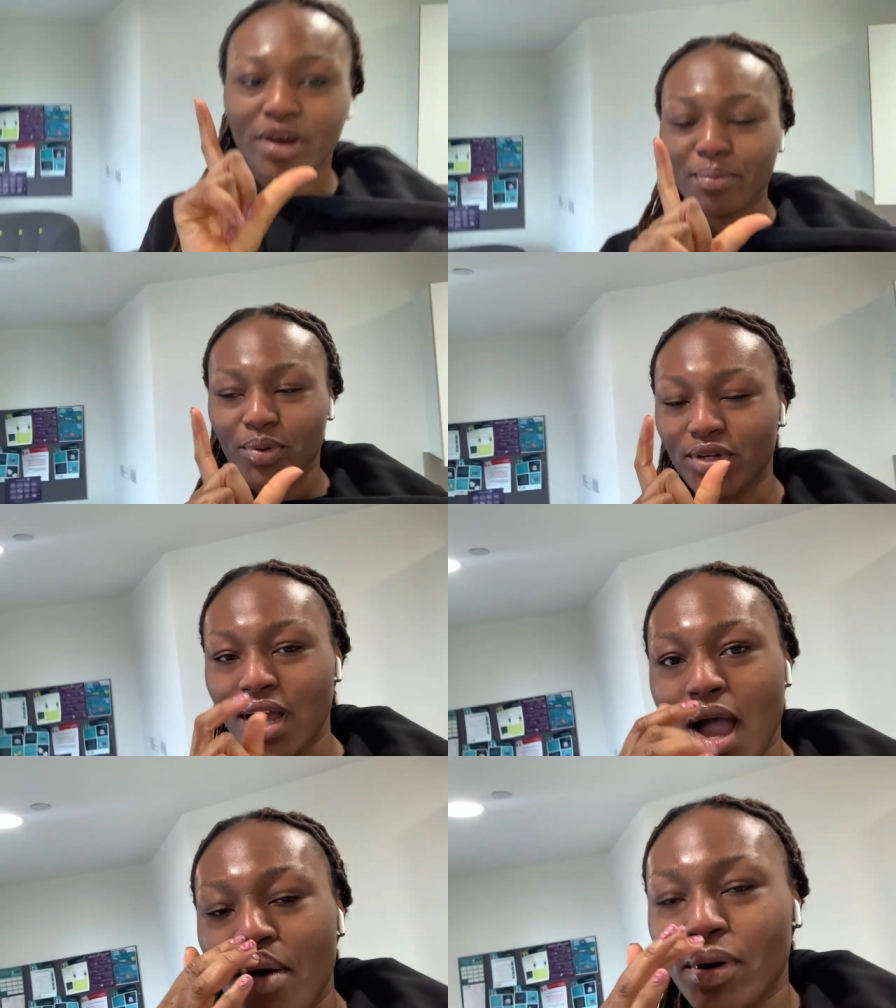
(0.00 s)
tripod.
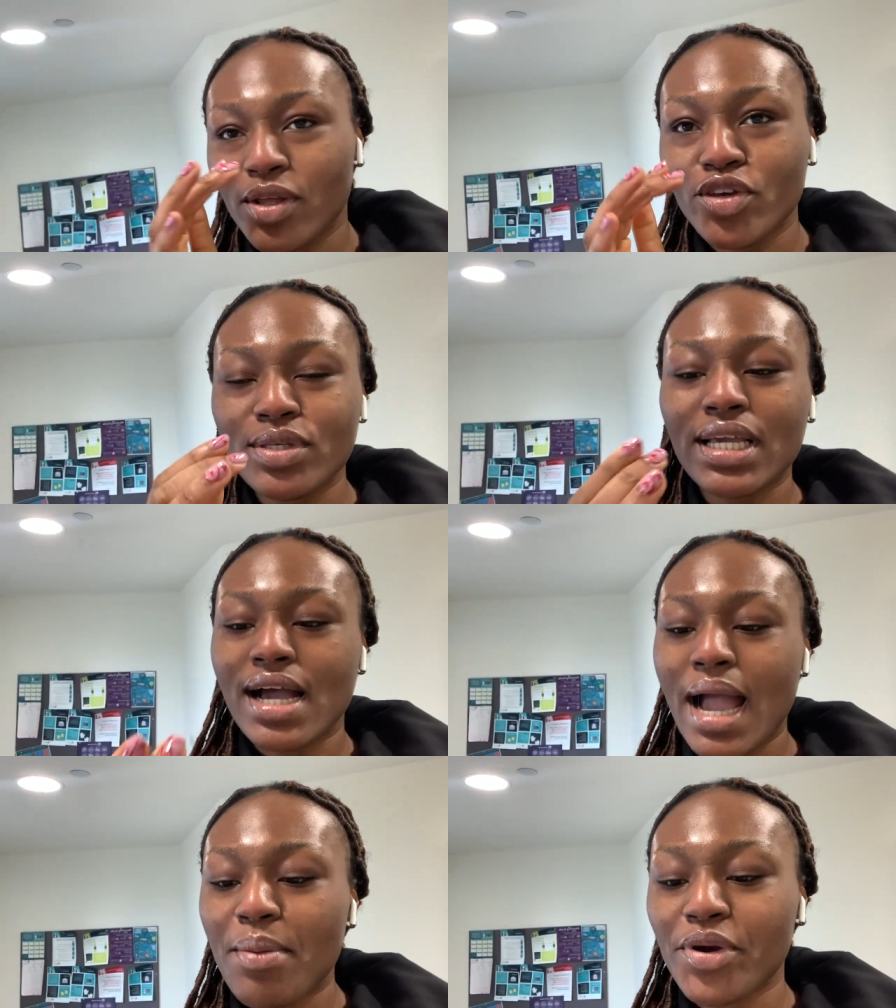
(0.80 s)
But using a
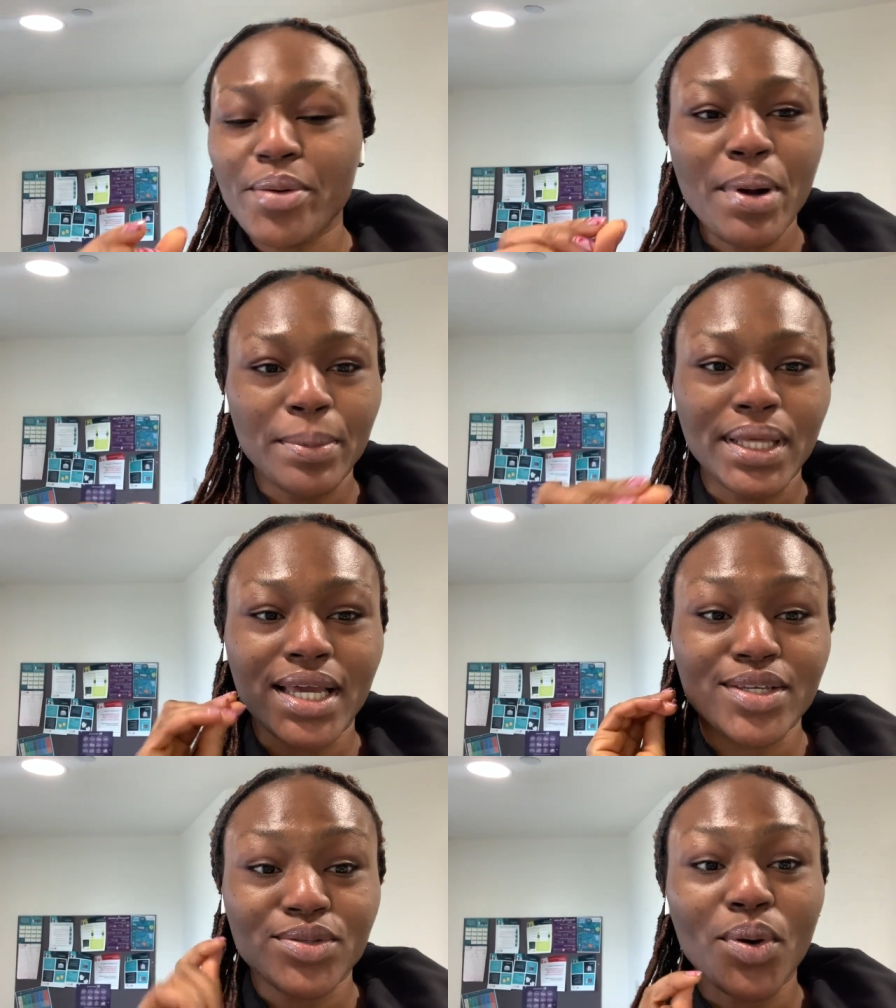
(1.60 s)
camera in public
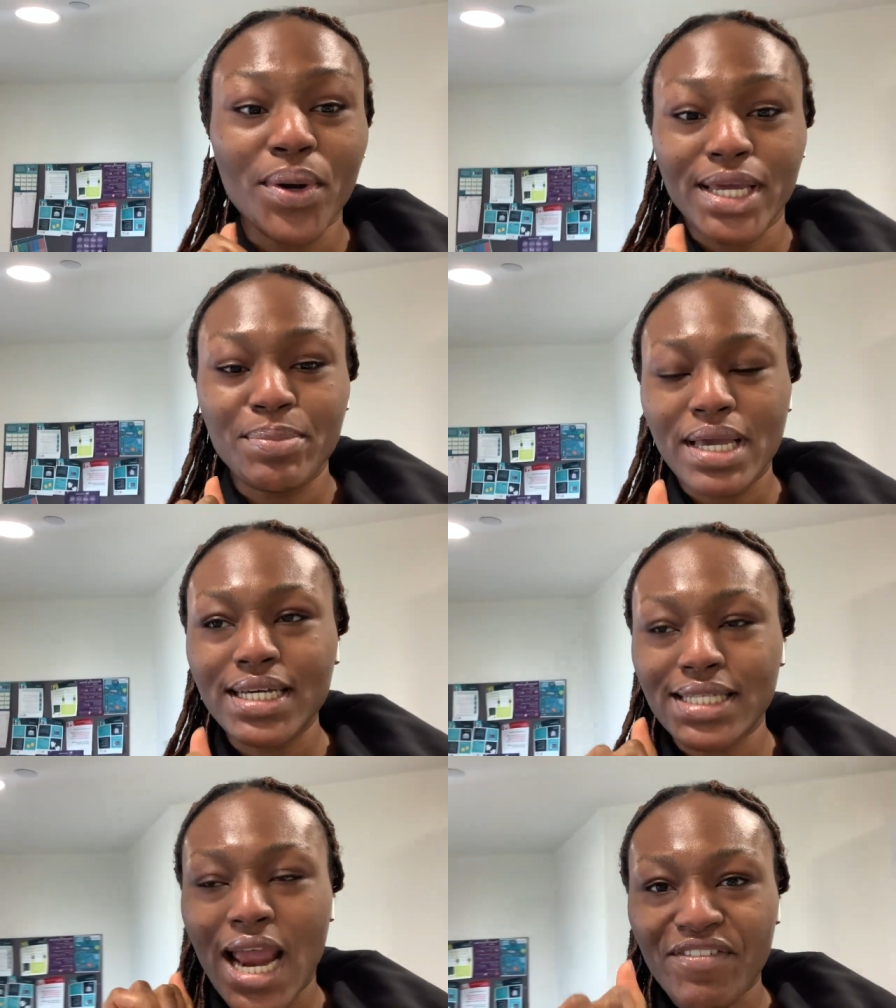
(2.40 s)
is so weird
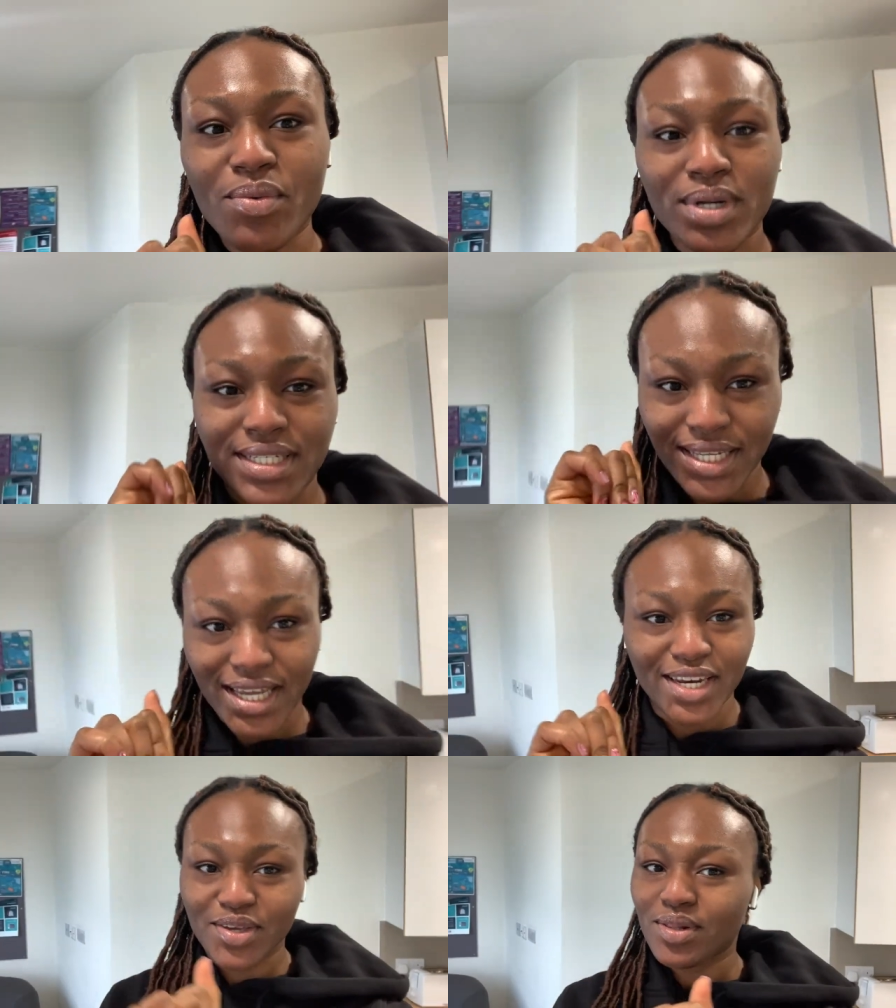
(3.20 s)
because everyone is
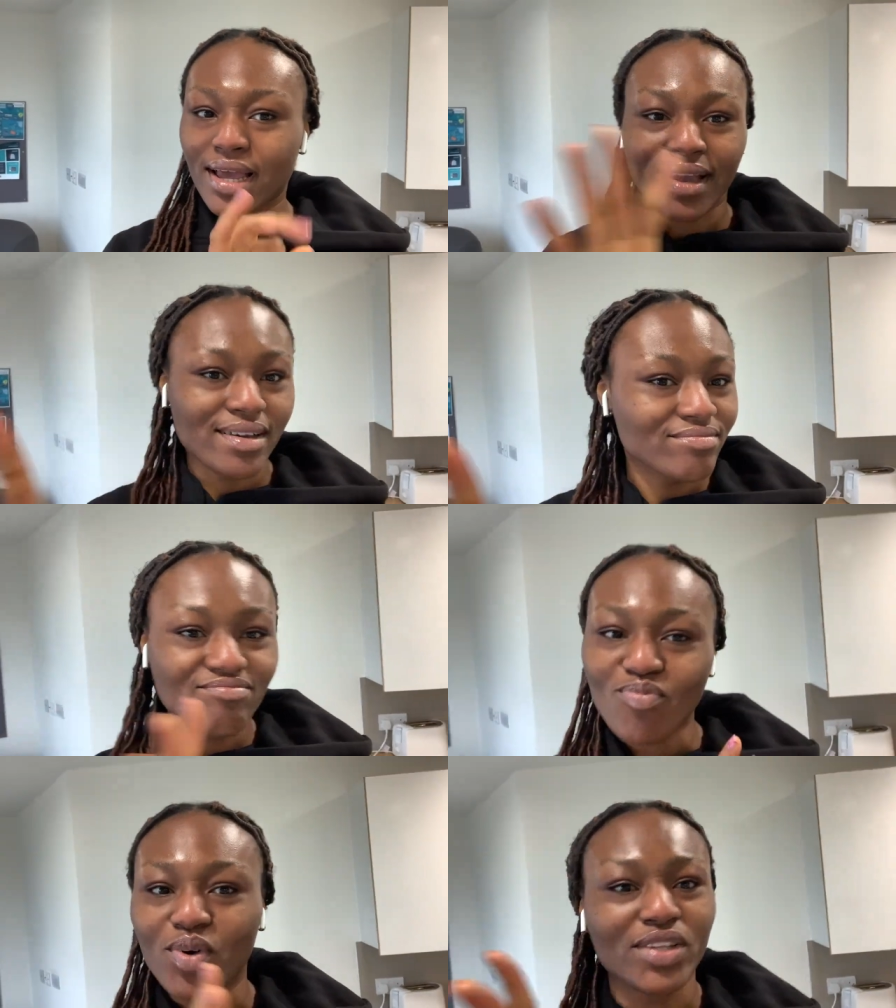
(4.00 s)
looking at you like,
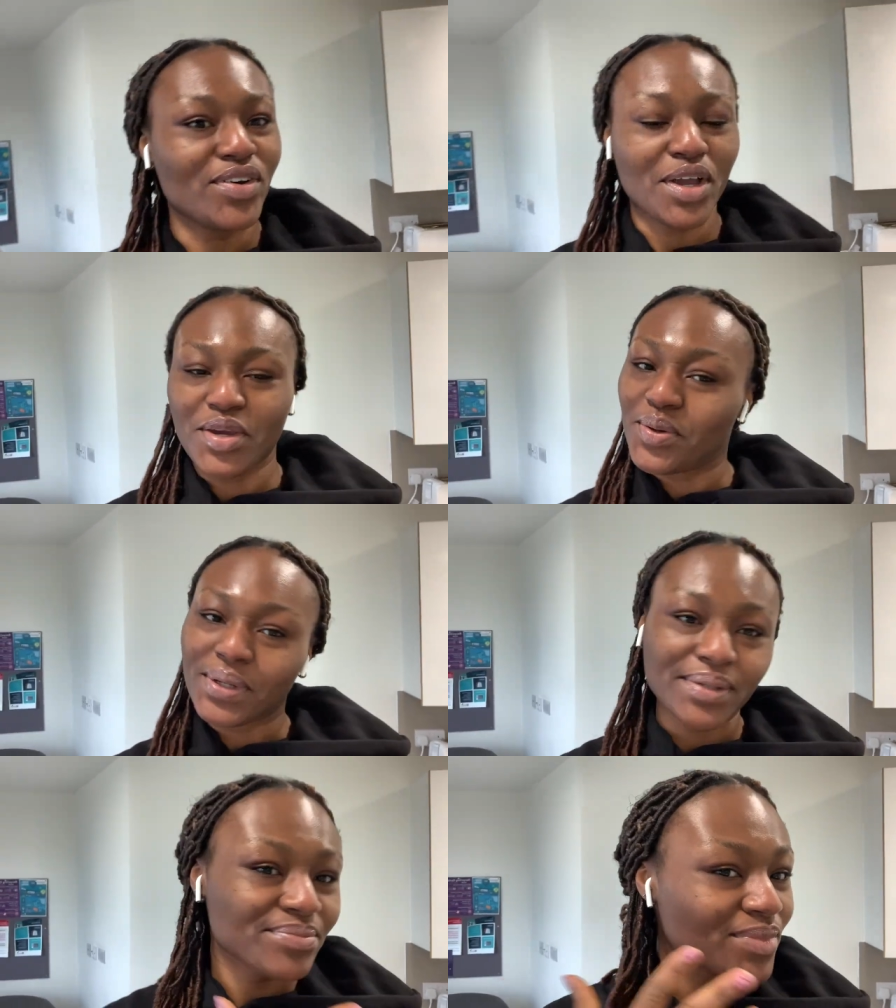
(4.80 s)
what the fuck are you
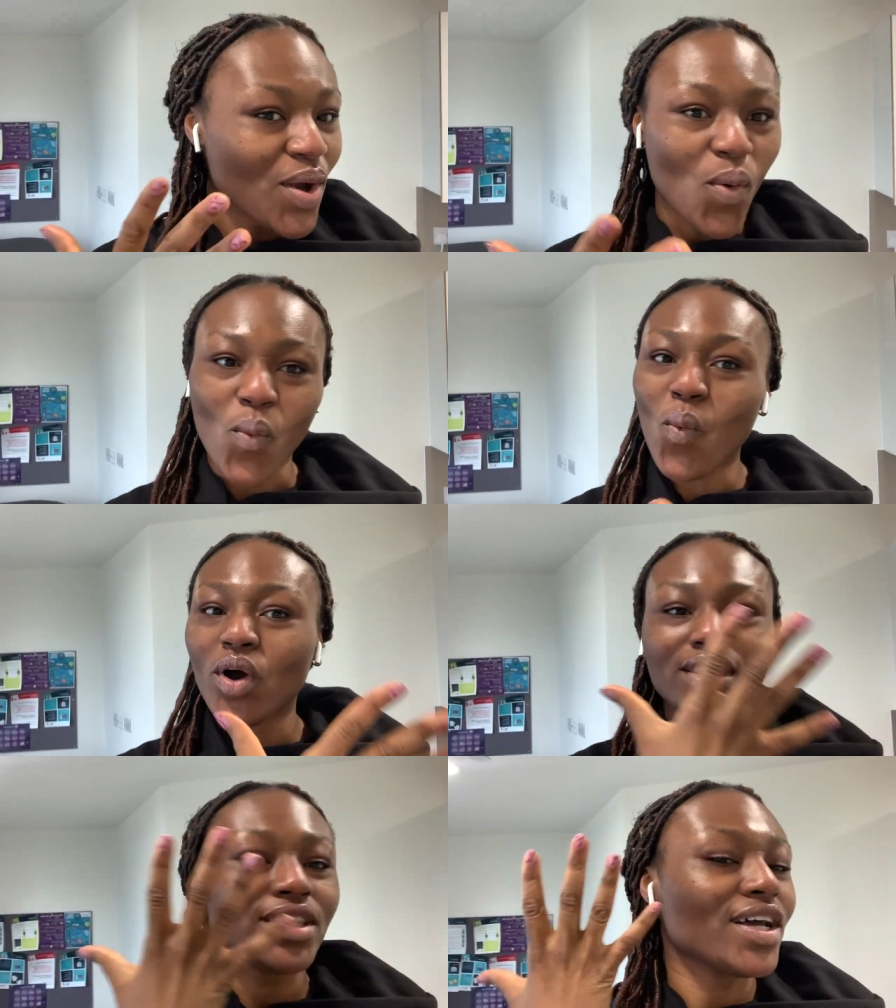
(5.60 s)
doing?
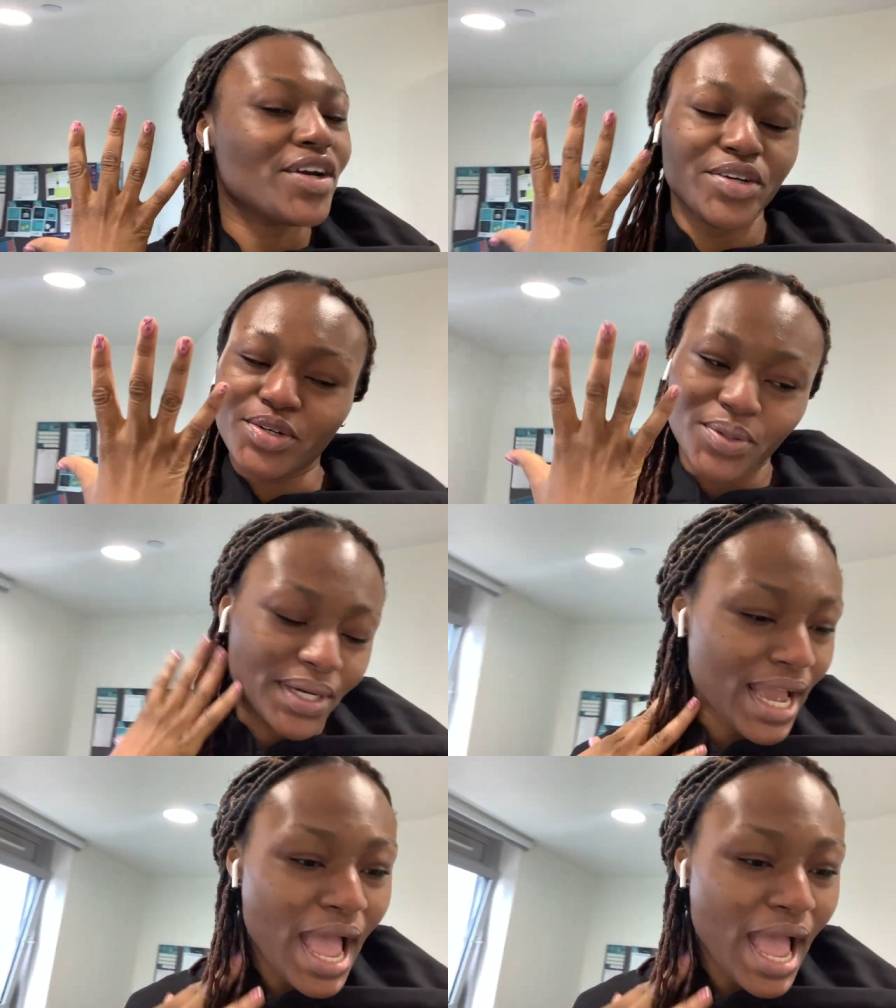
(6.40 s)
What are you doing?